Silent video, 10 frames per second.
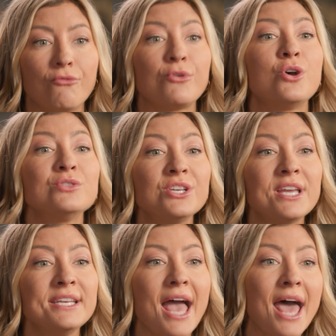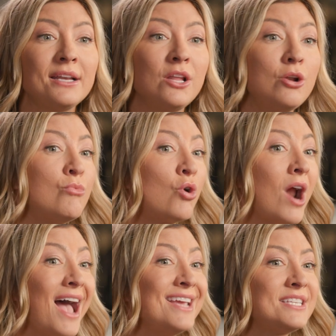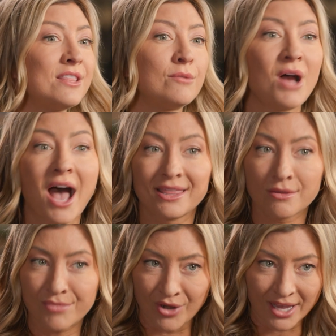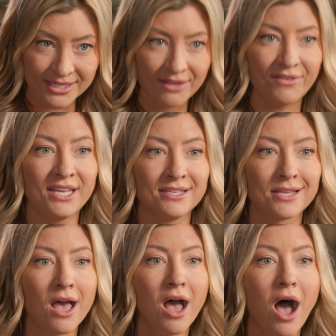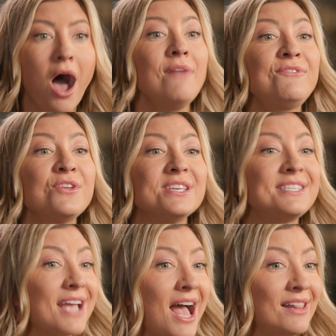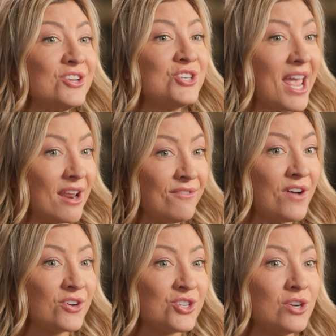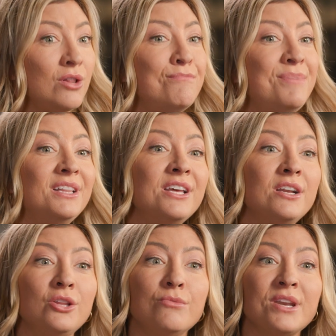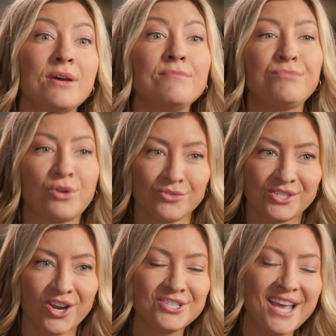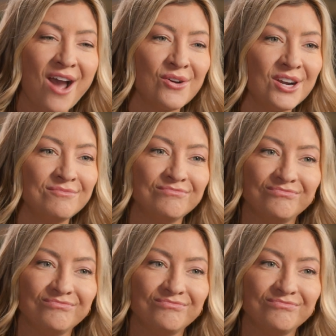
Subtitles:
For those looking to add a little more height to their behind-the-boat activities, opt for the stylish and functional billet aluminum ProStar Tower.